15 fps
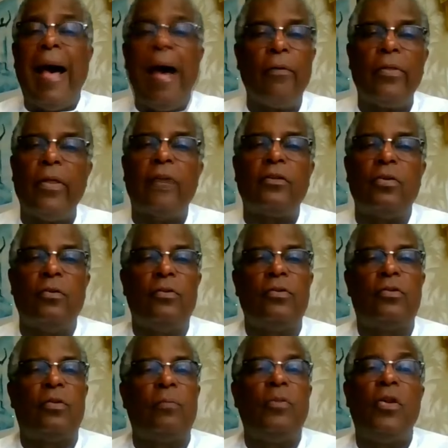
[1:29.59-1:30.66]
How that
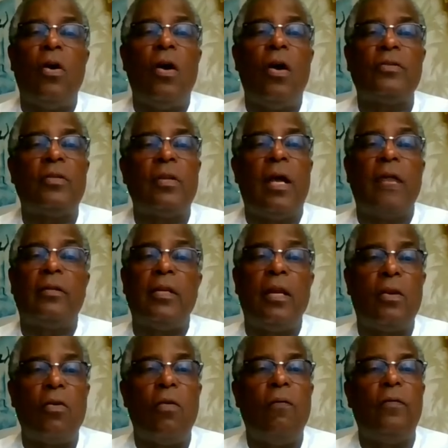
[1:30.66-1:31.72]
turns to be a hostile
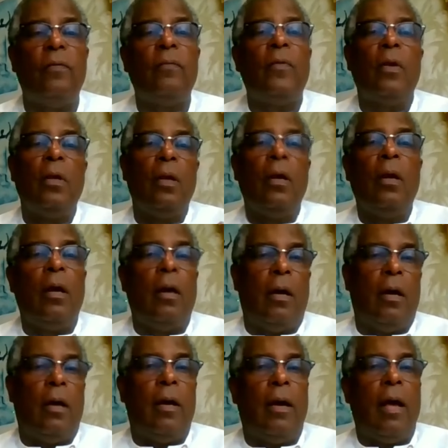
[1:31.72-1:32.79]
takeover,
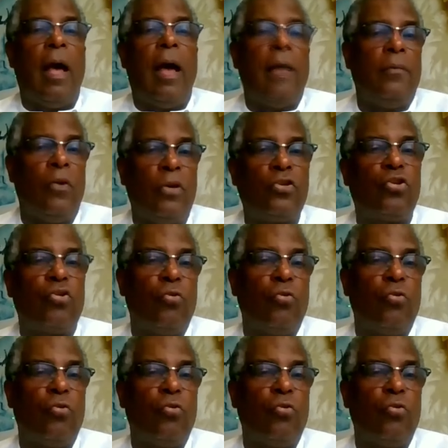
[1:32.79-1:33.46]
I'm not